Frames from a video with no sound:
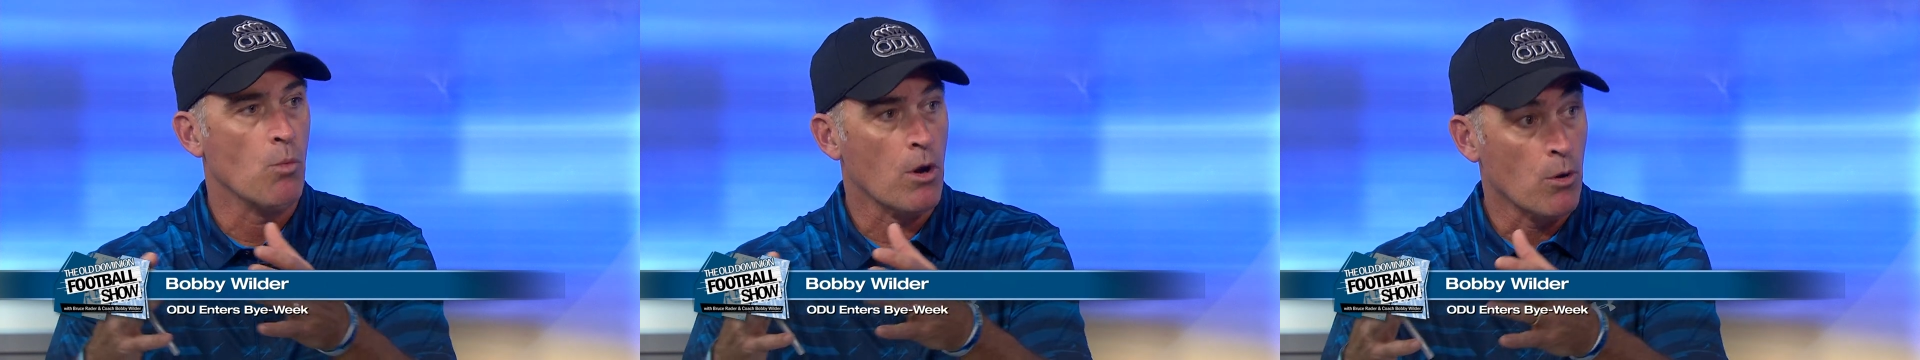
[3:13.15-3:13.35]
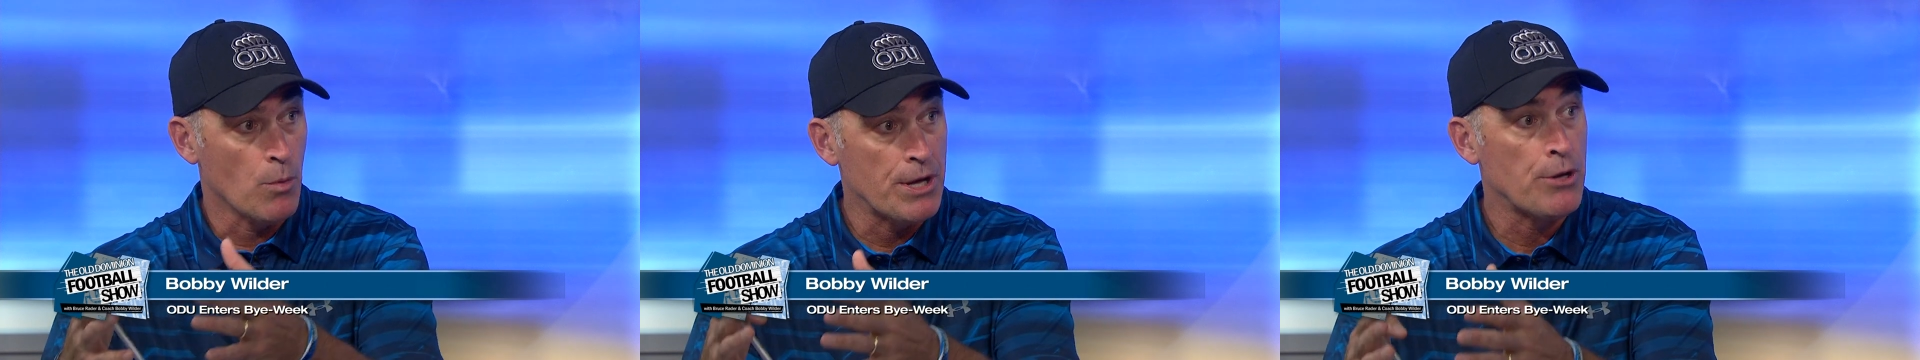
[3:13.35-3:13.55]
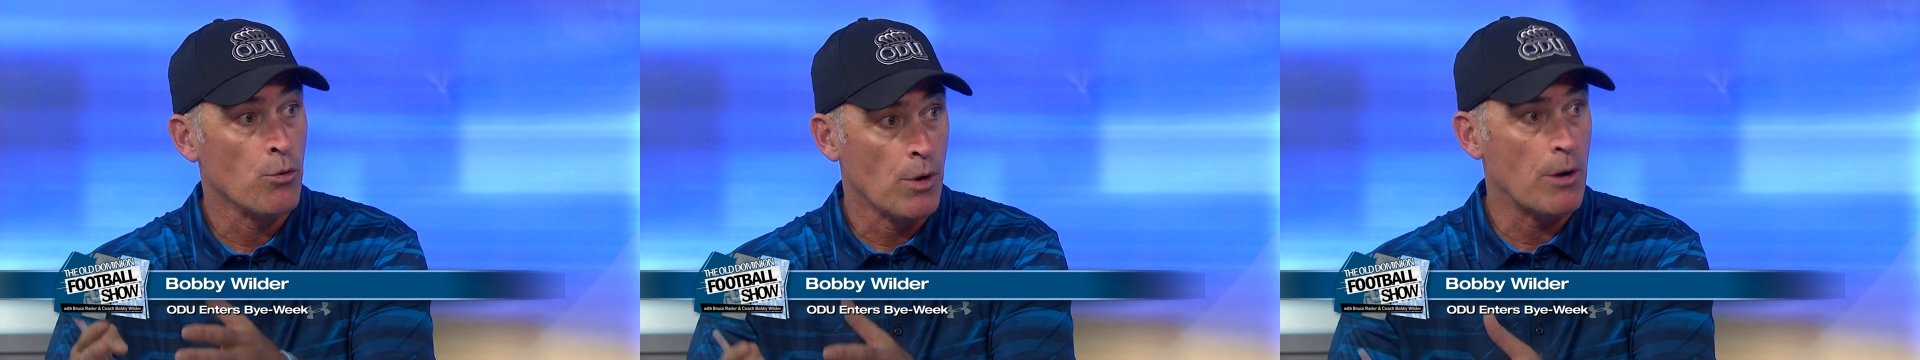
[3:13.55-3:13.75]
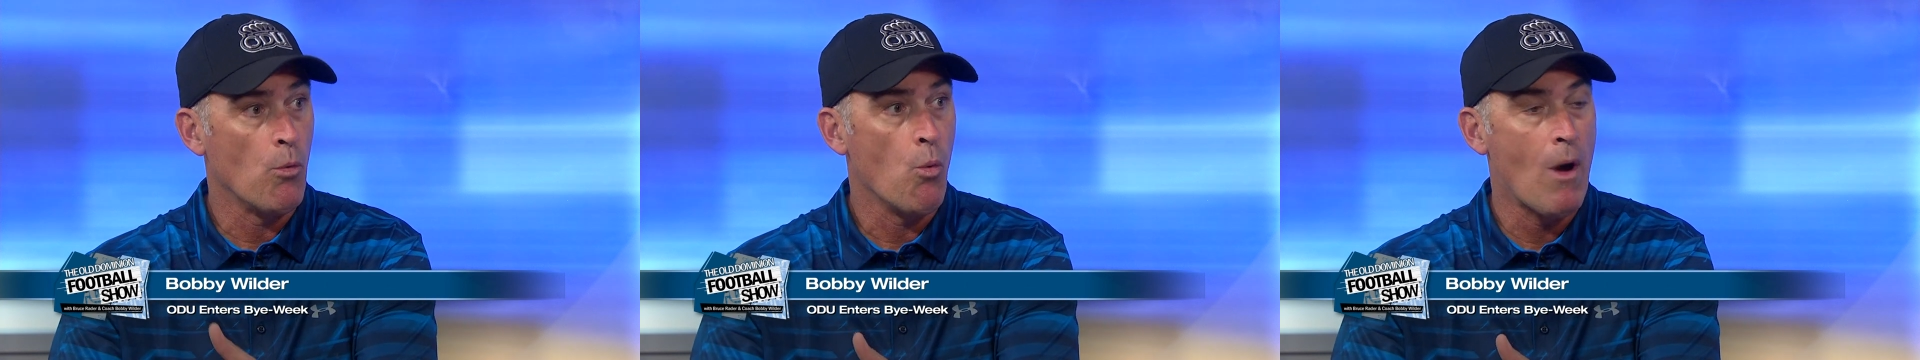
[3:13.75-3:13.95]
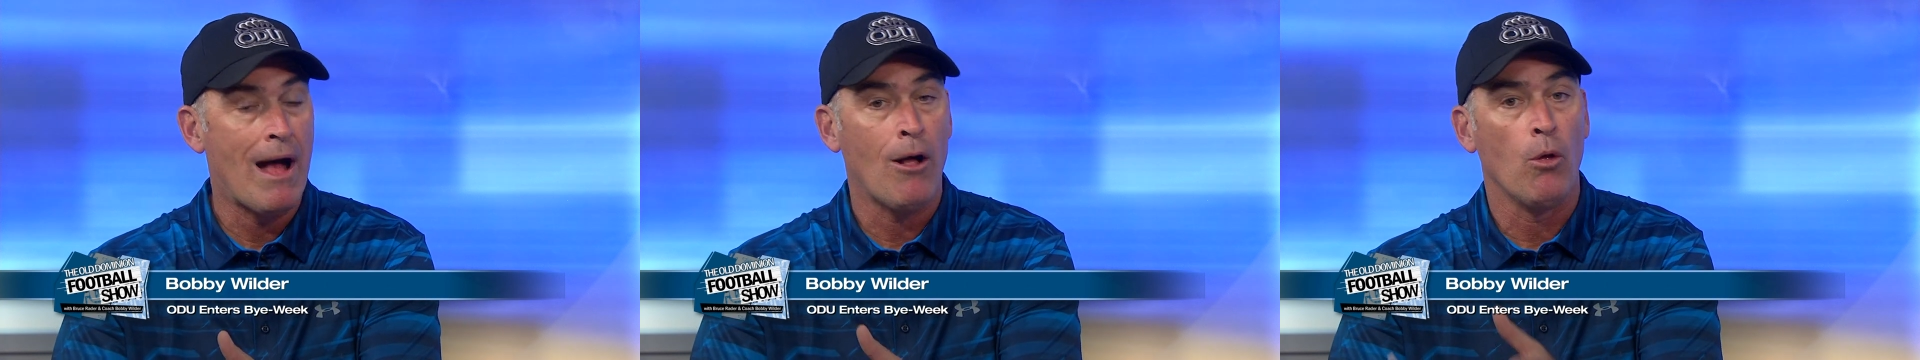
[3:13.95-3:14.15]
What are we
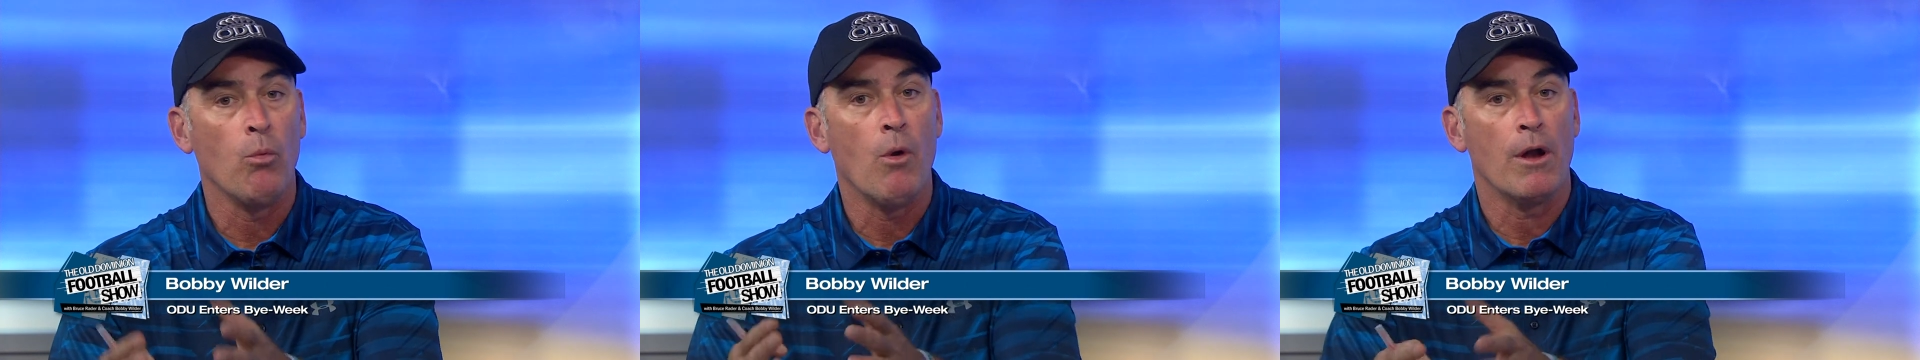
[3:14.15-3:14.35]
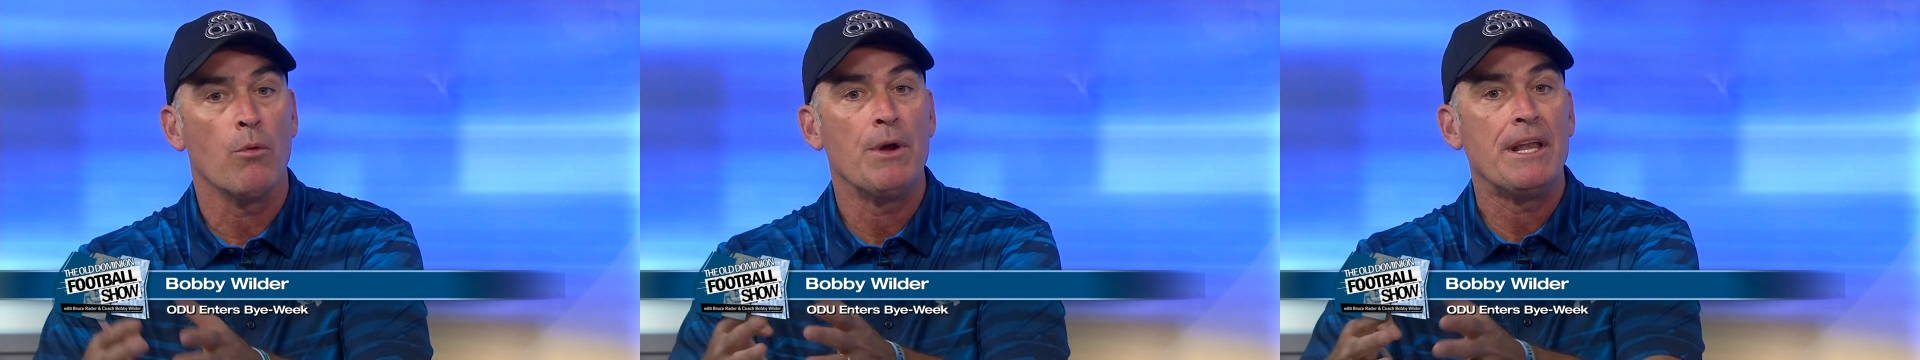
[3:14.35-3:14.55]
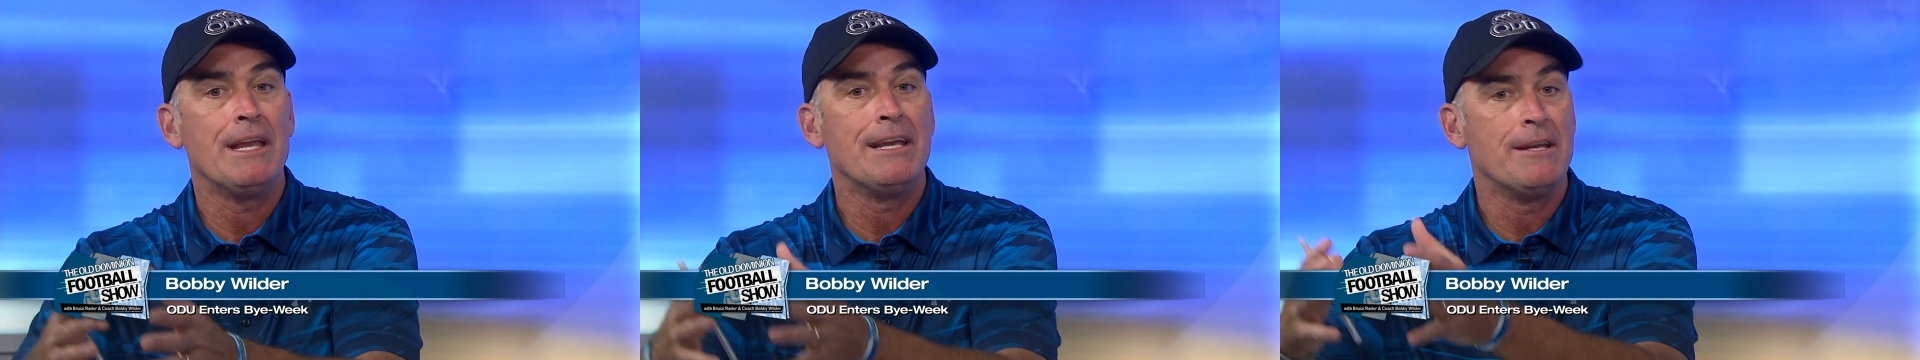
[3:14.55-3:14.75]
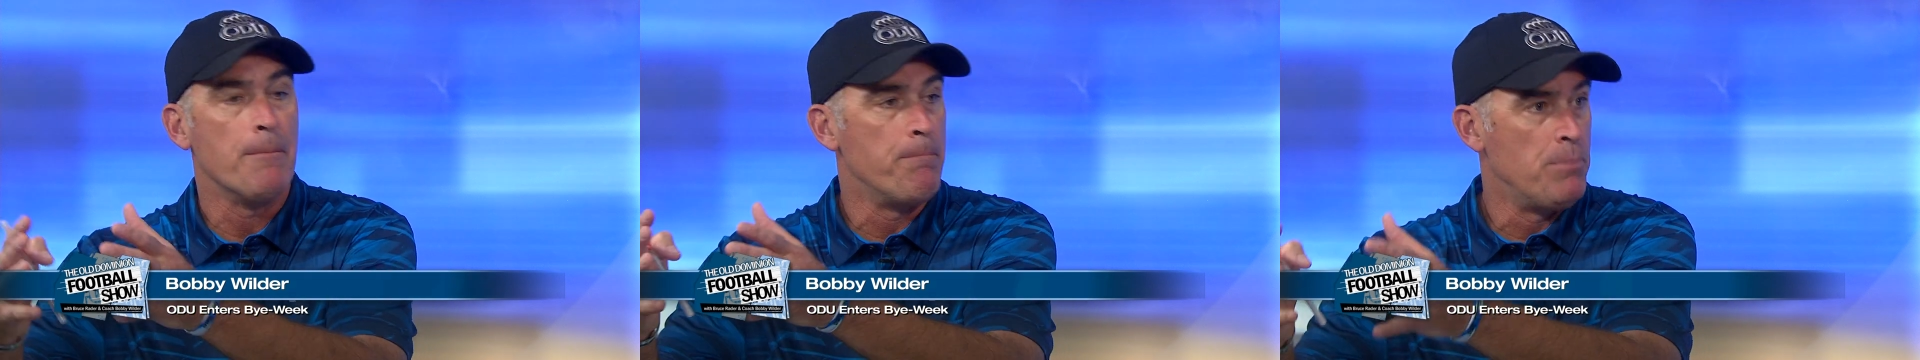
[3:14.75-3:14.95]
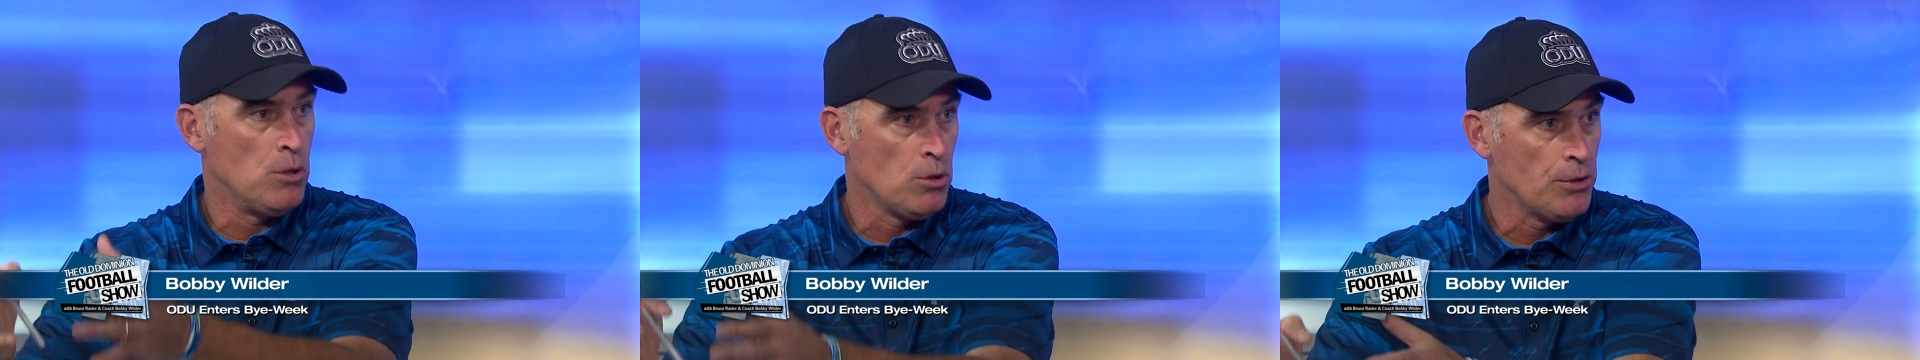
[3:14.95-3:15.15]
doing well? What do we need to
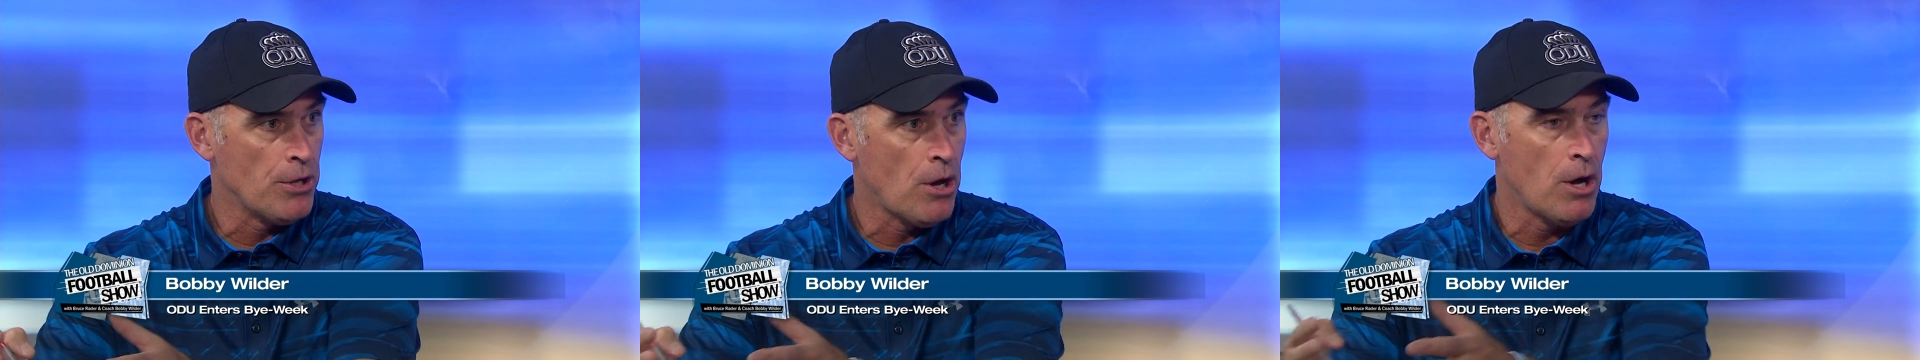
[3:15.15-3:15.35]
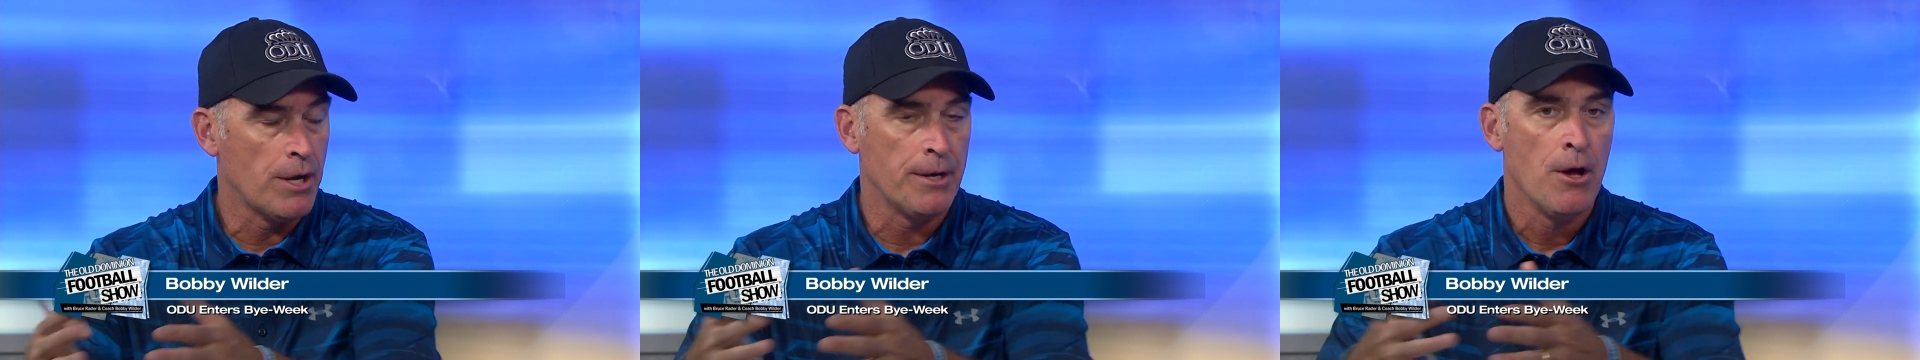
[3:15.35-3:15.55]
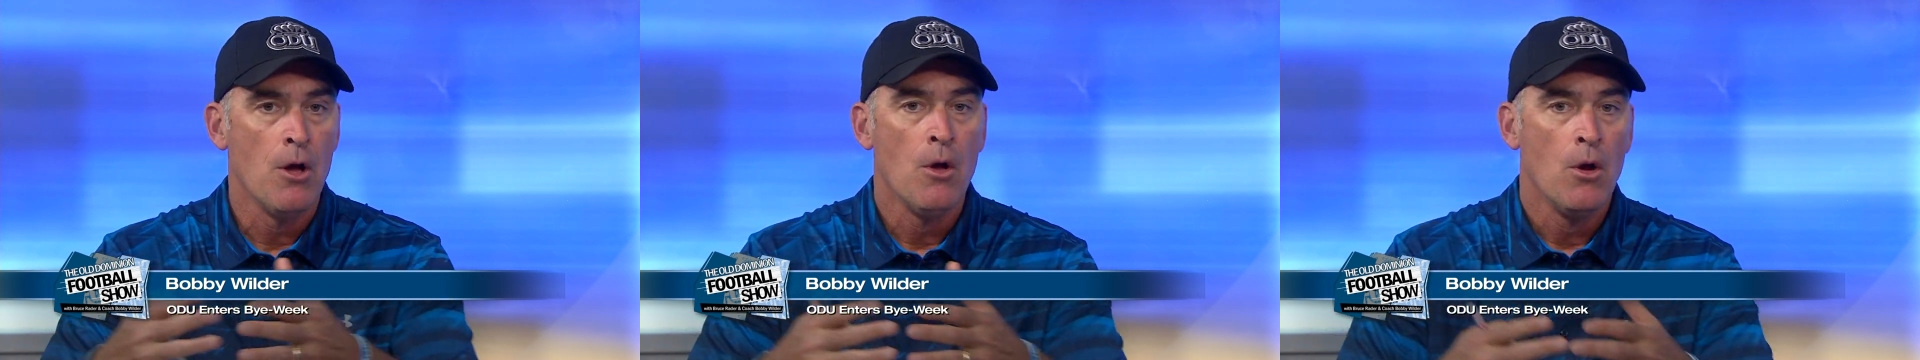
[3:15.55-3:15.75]
build on?